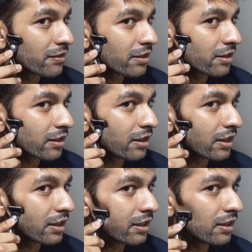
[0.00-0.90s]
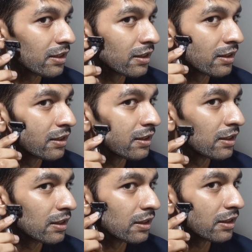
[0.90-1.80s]
What's the line?
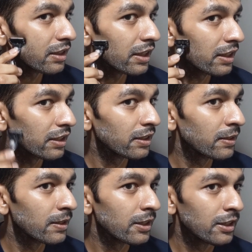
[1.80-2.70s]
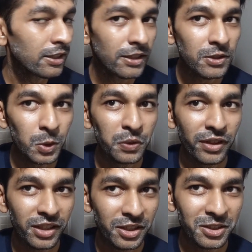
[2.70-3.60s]
Okay, so
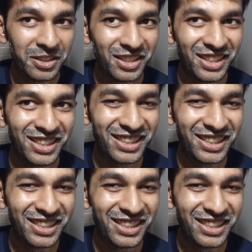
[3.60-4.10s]
far good.